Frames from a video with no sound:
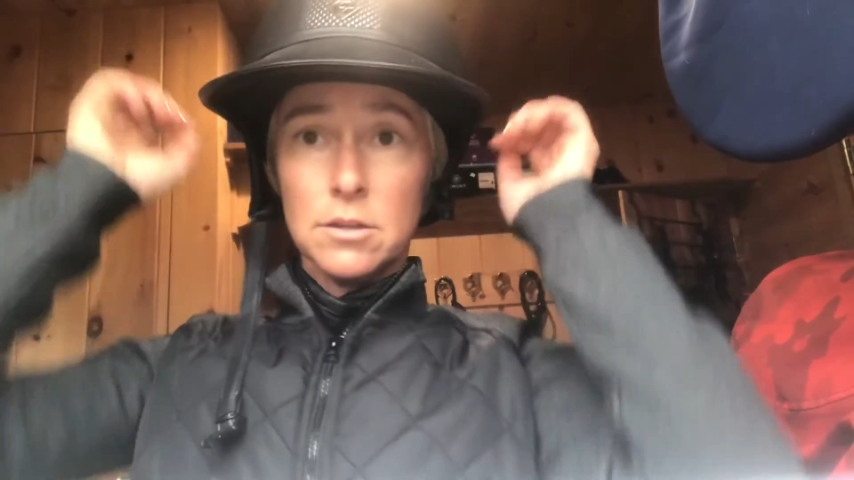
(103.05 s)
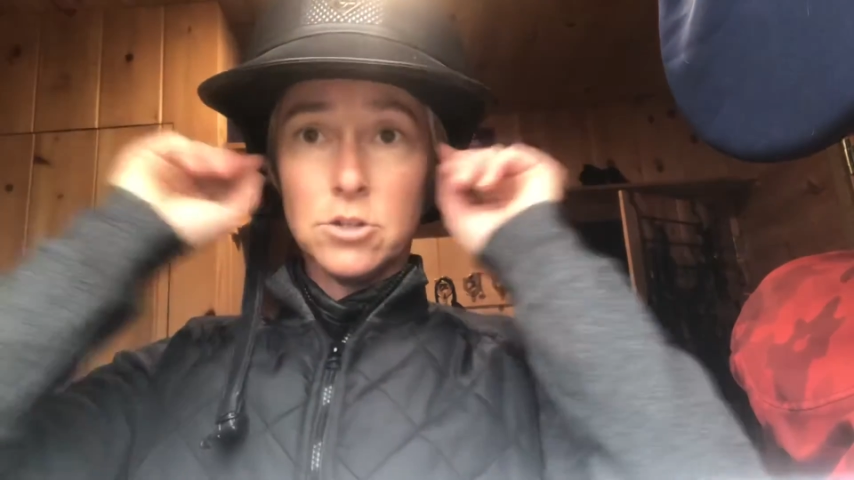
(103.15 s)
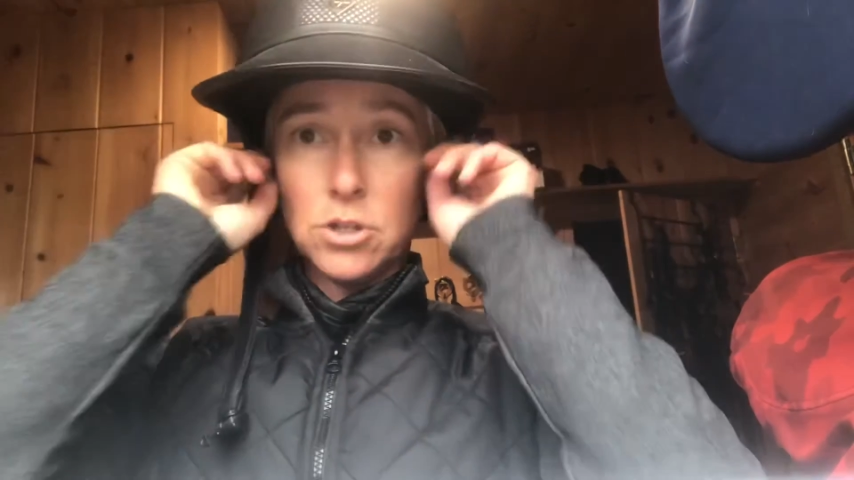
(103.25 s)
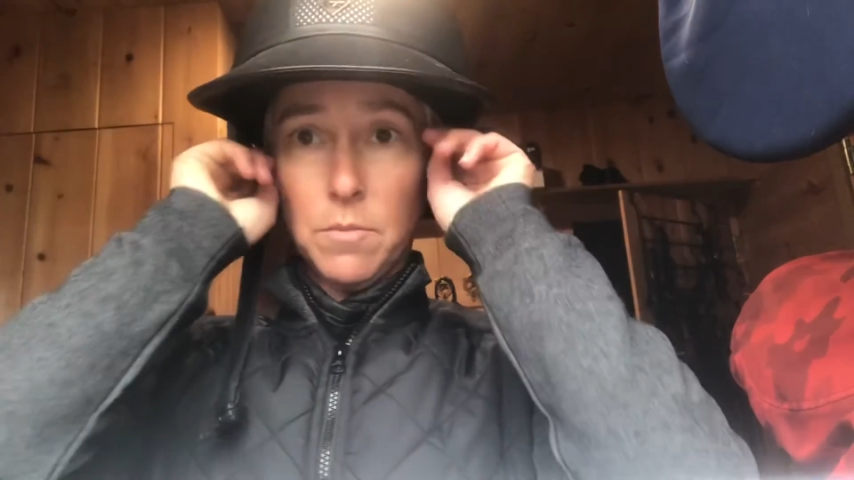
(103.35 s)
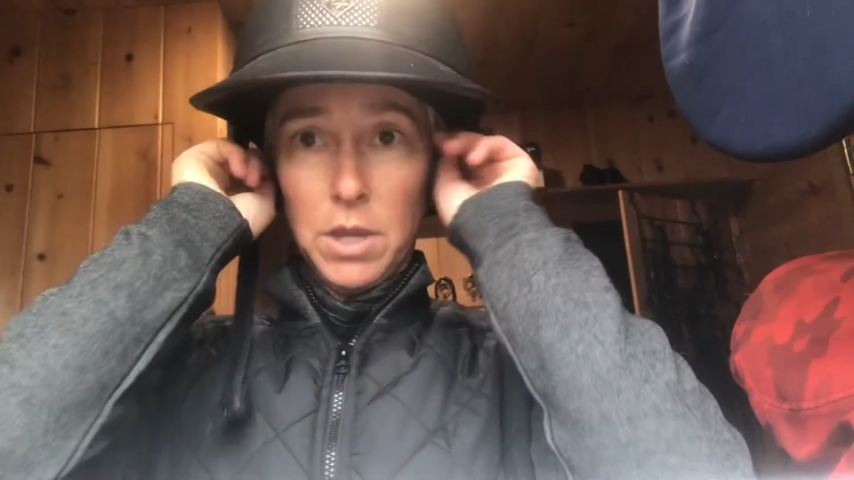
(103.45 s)

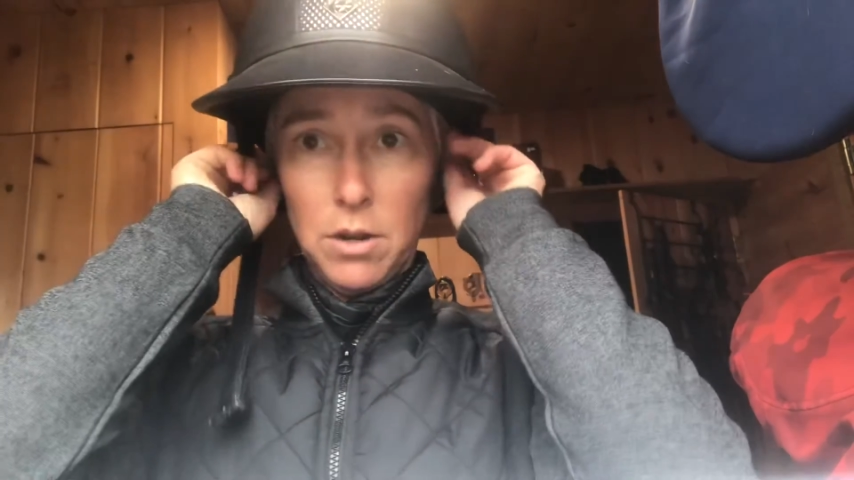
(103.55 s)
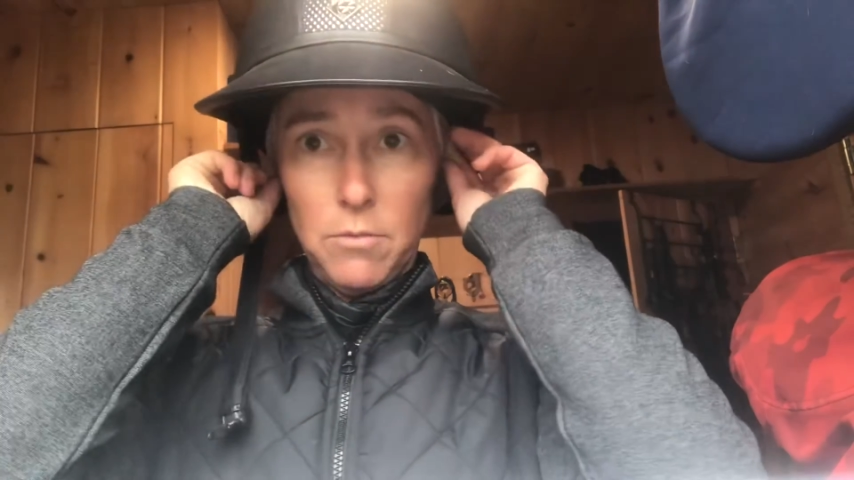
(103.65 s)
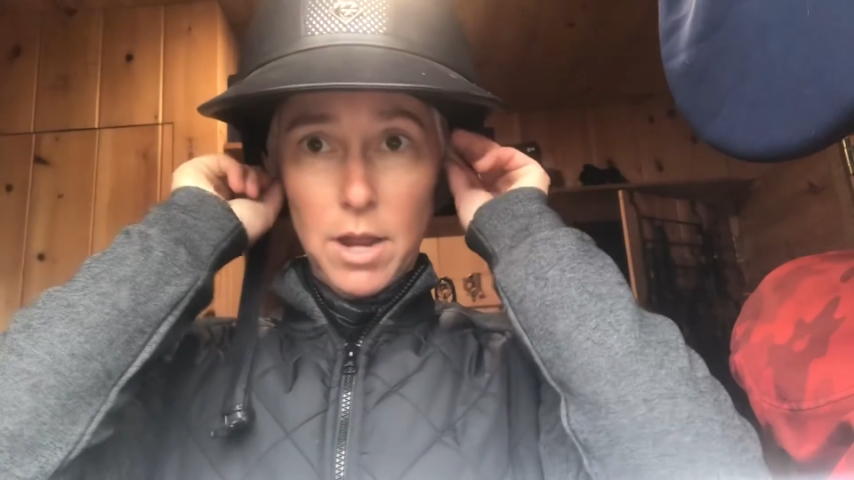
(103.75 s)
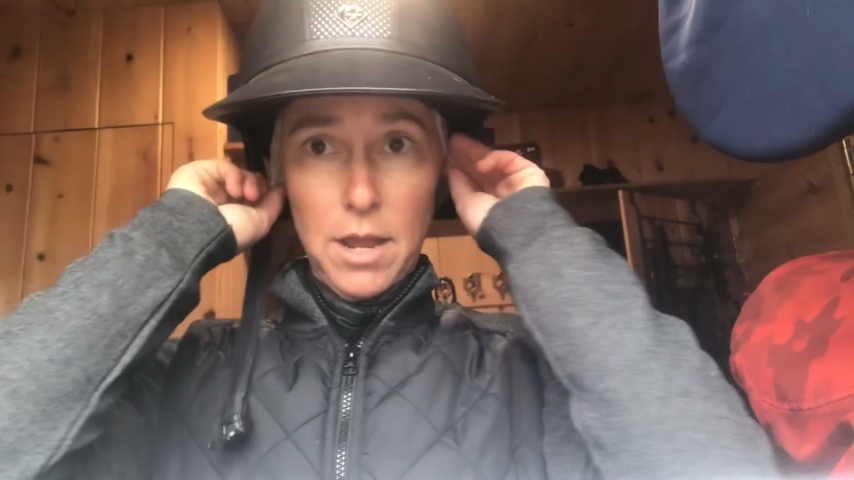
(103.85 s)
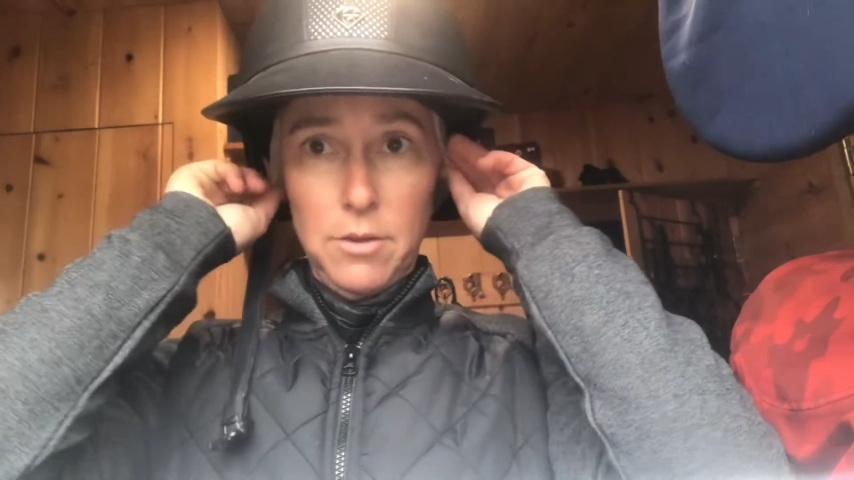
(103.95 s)
shimmy it
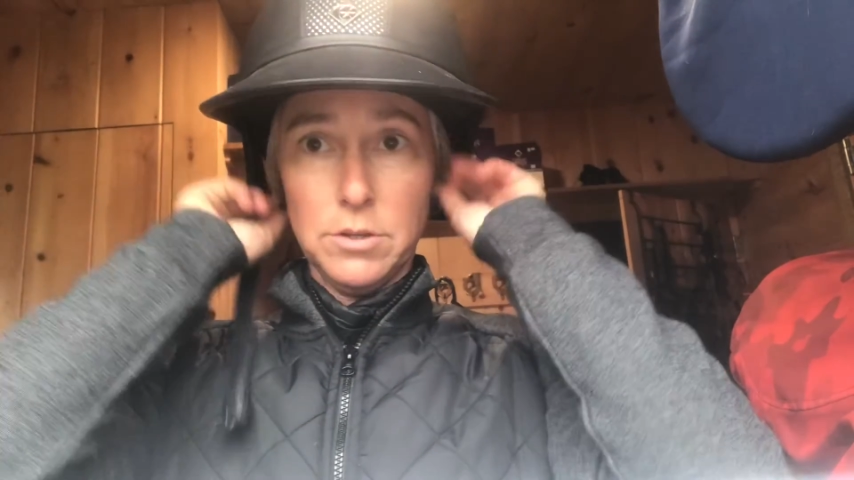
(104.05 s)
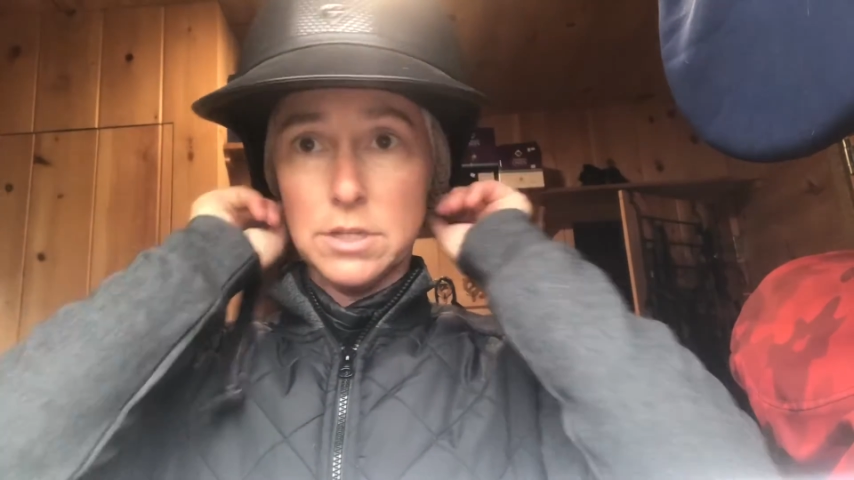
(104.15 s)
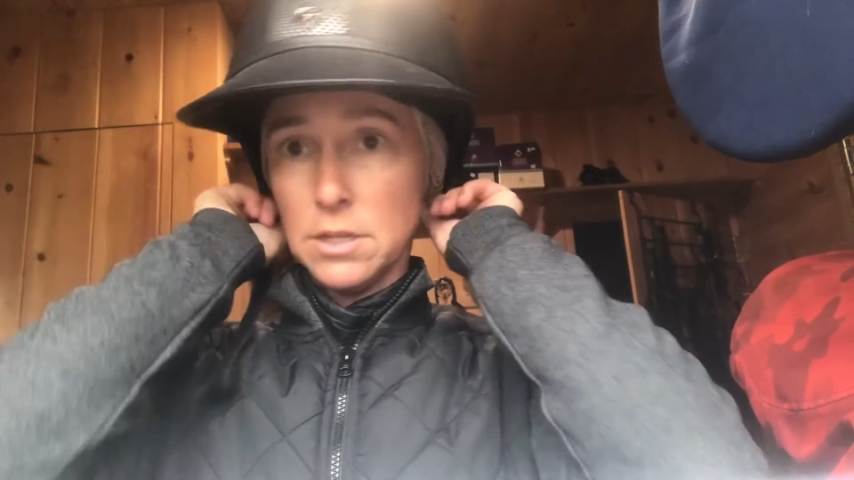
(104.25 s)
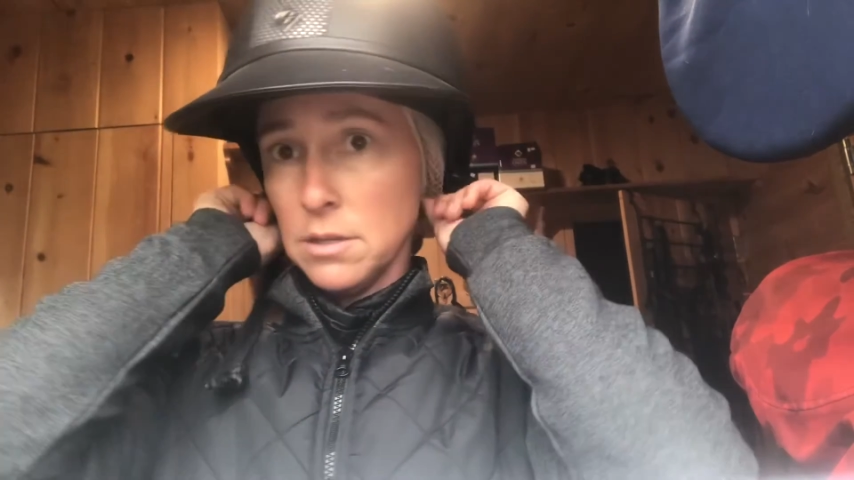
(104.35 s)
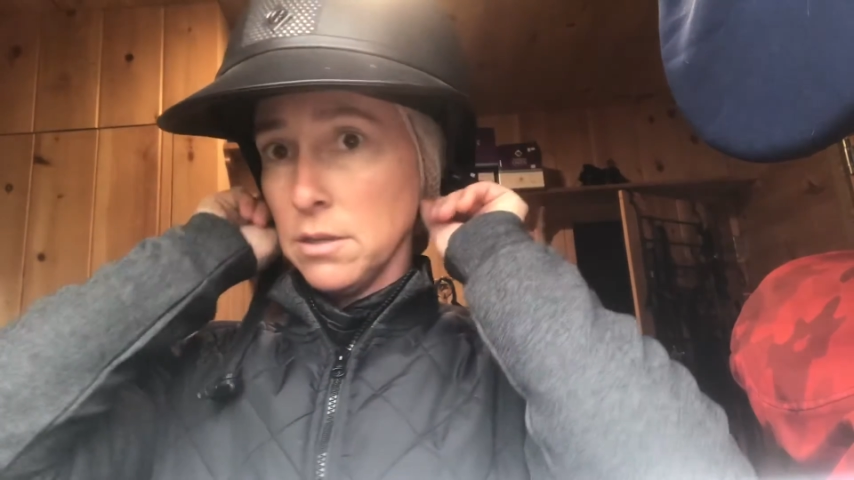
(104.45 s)
around,